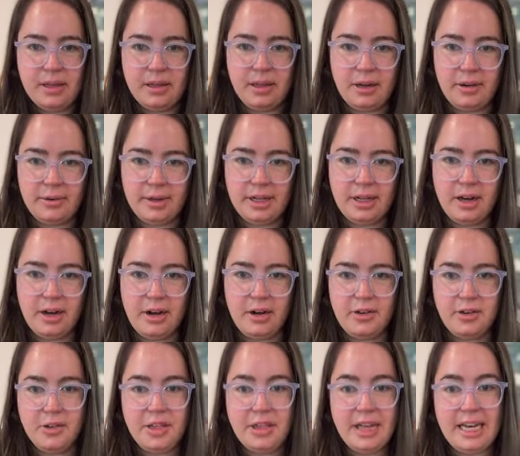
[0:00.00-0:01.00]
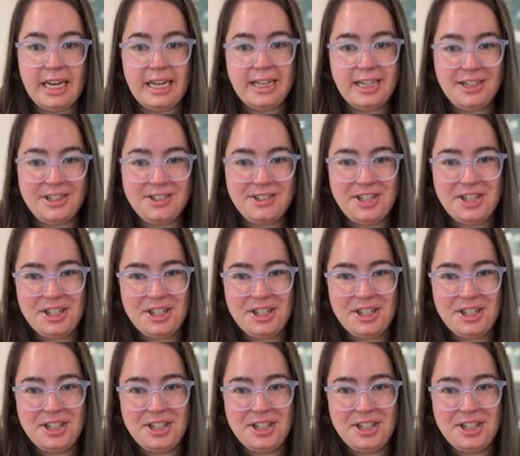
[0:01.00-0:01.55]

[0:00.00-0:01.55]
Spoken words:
There we go. Thank you,